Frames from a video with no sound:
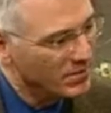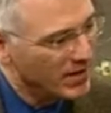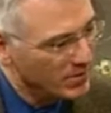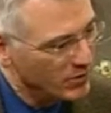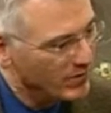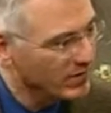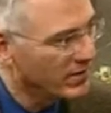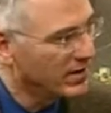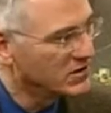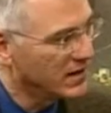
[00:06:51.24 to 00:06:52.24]
But I
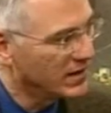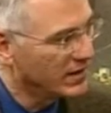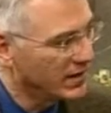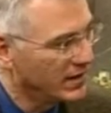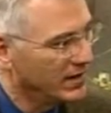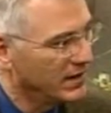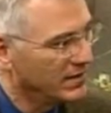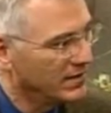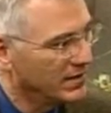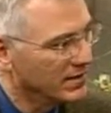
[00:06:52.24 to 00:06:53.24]
move in very
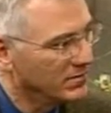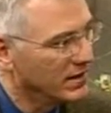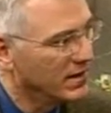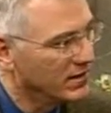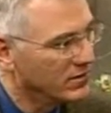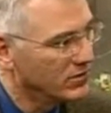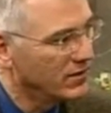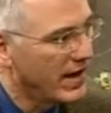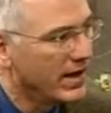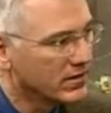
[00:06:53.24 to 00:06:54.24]
gently and
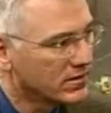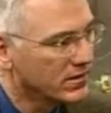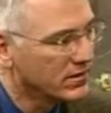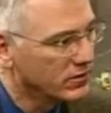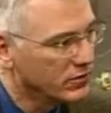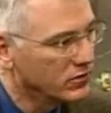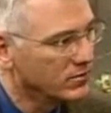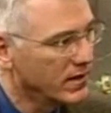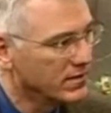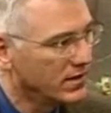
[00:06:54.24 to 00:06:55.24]
begin to
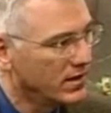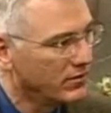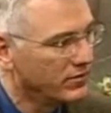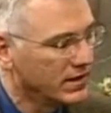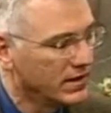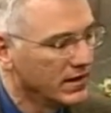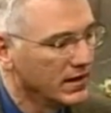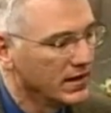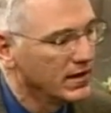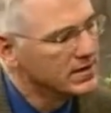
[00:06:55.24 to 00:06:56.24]
introduce myself,
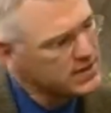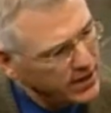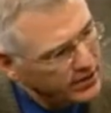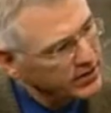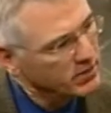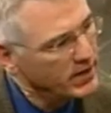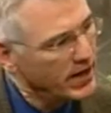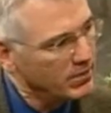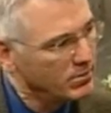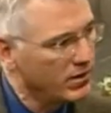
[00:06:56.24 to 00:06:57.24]
and tell
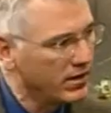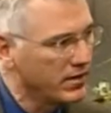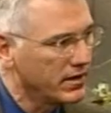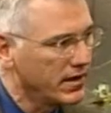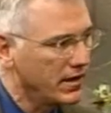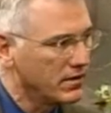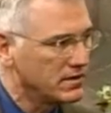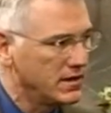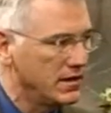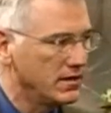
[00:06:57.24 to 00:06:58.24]
them that I'm a part of the
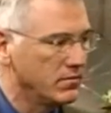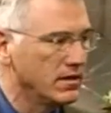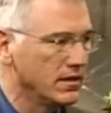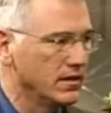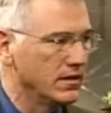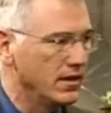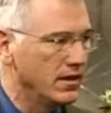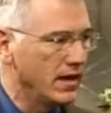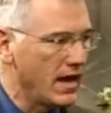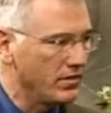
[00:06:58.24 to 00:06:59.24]
care team
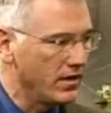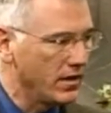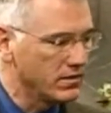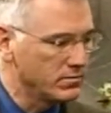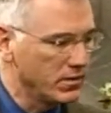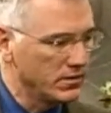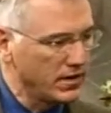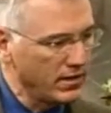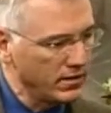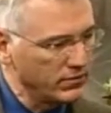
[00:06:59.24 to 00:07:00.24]
at the
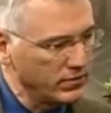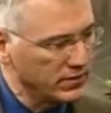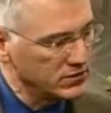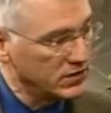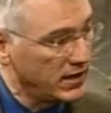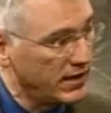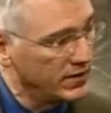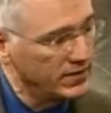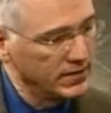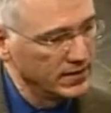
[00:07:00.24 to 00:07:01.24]
hospital caring for your
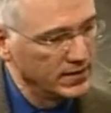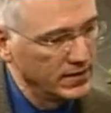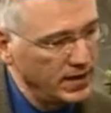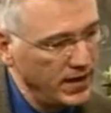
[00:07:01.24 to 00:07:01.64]
child.